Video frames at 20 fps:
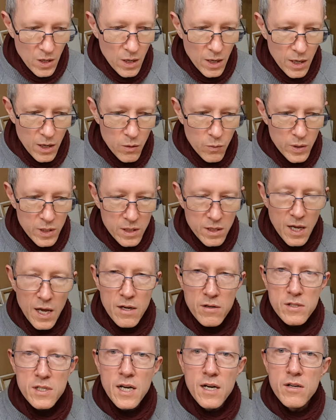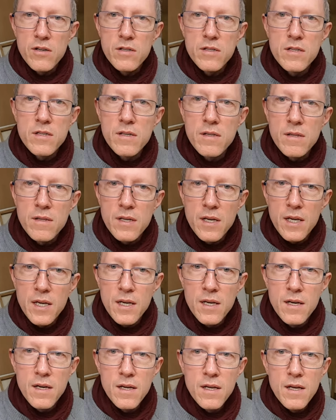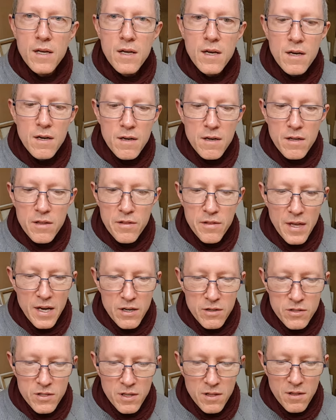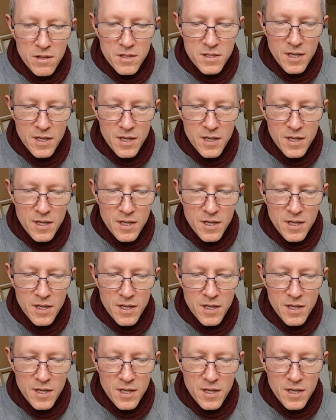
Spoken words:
We'll count down till the 1,000th